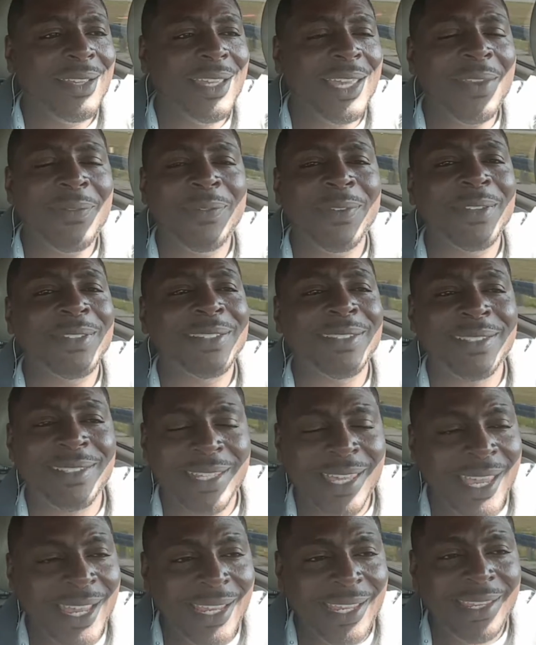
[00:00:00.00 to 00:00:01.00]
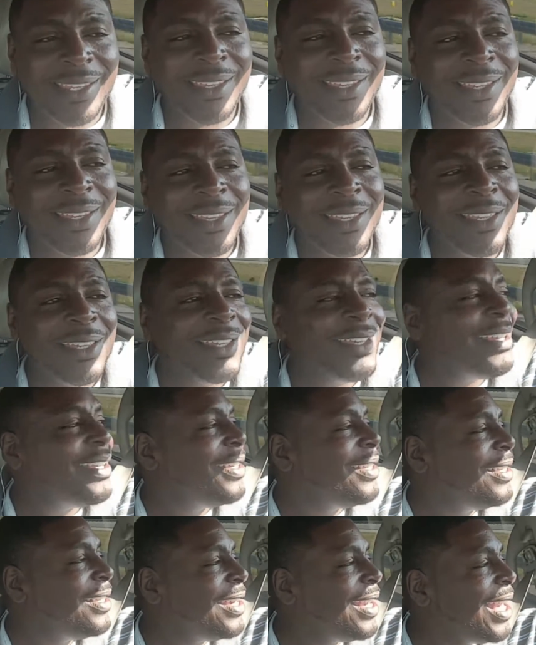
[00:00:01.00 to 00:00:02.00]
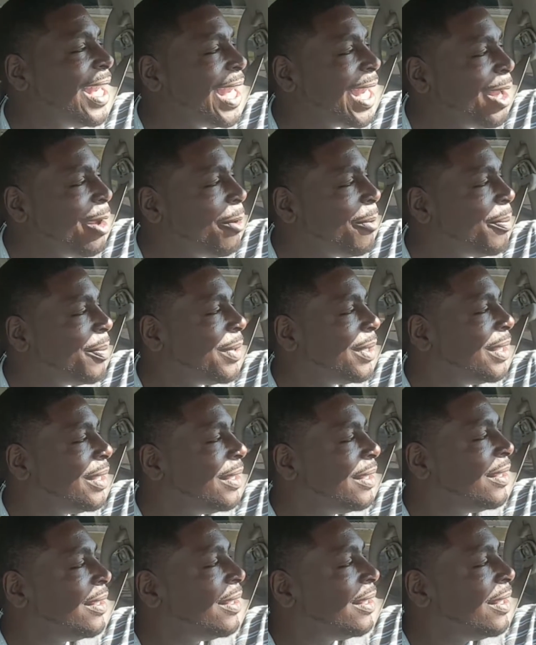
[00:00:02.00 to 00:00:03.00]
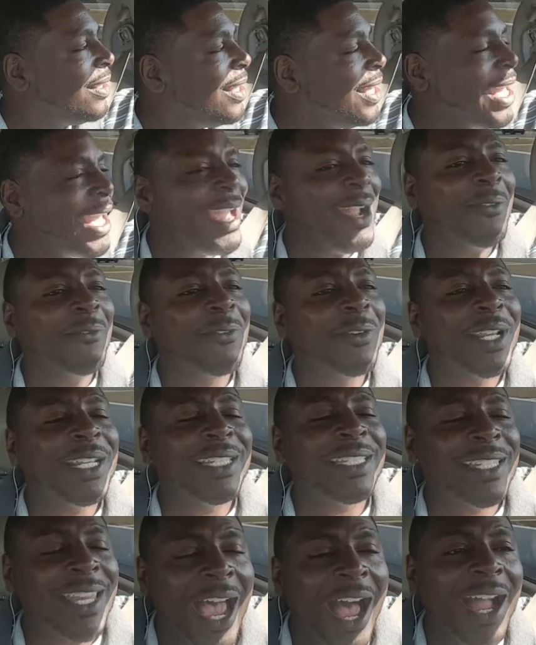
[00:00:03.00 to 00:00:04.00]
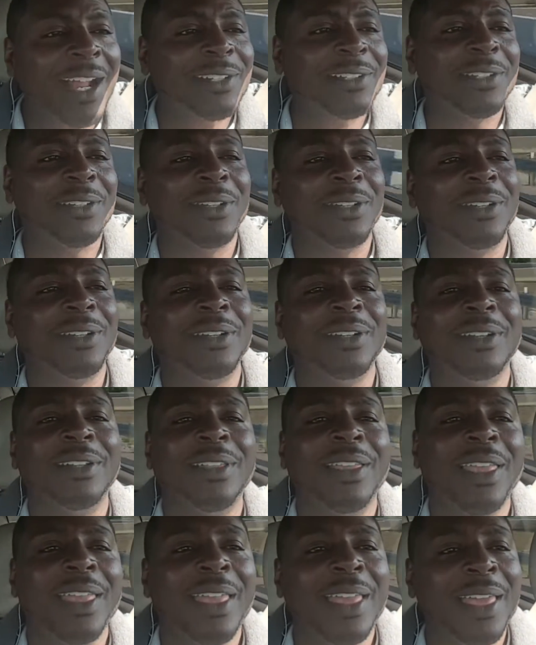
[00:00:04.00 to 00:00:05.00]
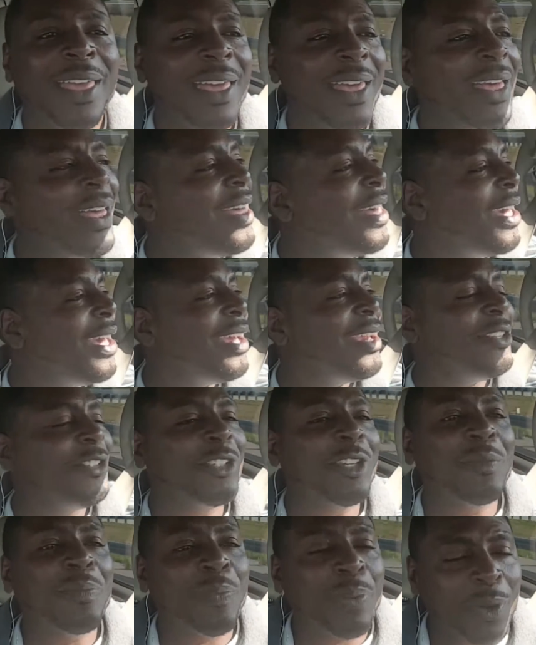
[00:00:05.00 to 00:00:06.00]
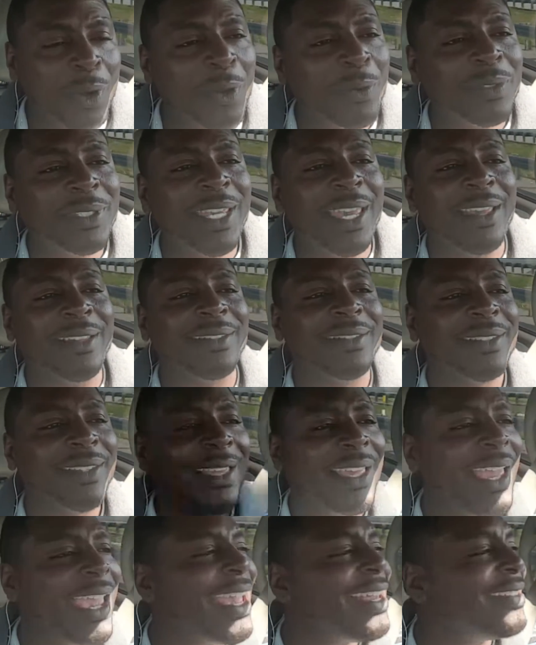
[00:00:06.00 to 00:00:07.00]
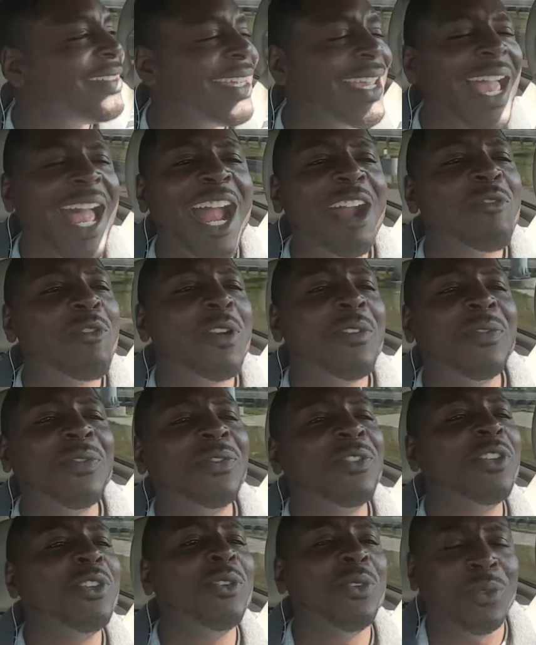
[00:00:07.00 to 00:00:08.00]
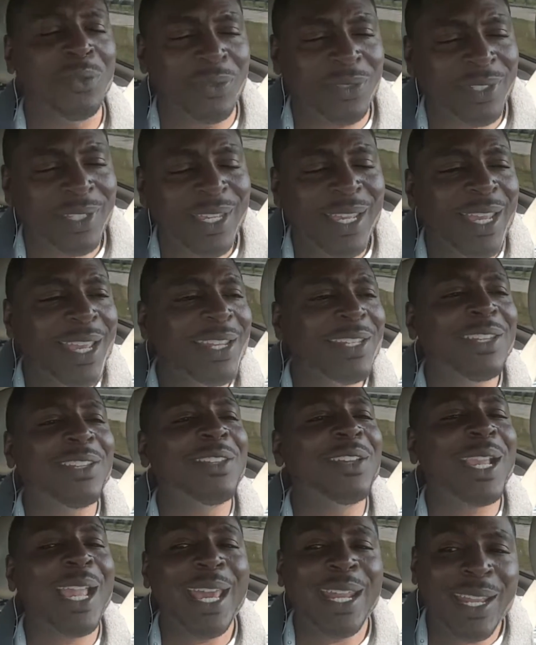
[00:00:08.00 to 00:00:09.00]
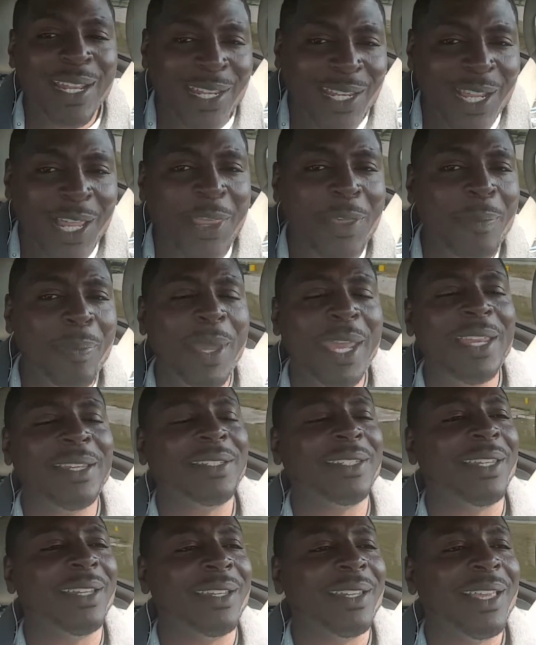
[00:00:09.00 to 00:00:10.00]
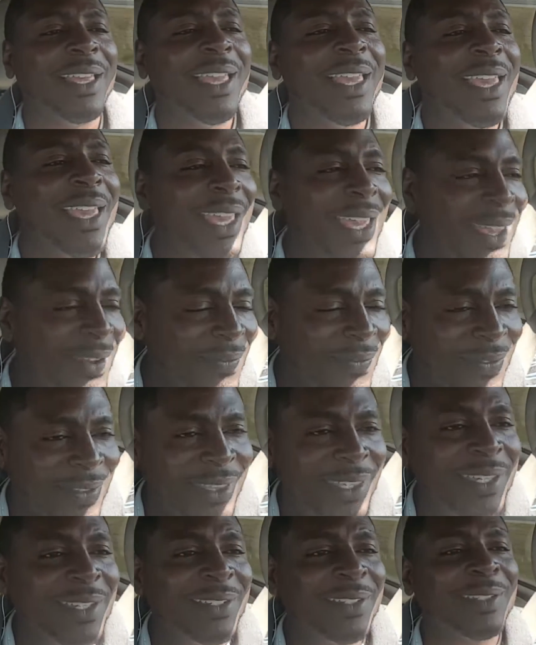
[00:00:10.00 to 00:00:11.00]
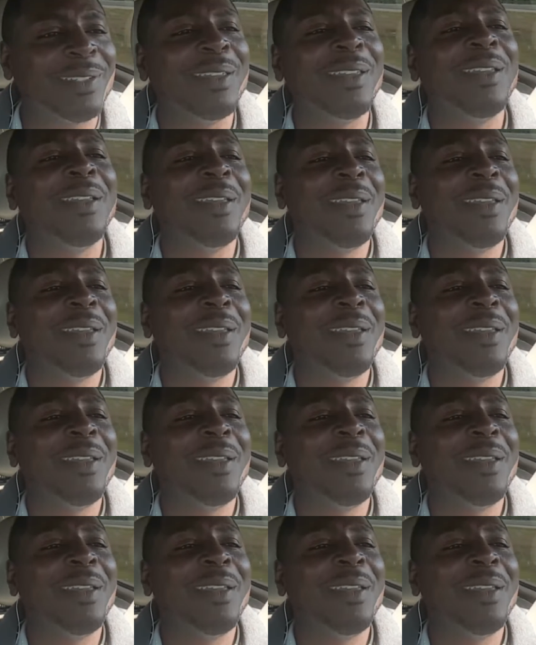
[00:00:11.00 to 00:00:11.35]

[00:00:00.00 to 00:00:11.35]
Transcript: If you're sick, you help. Every doctor should protest and say, I refuse to look at another patient if this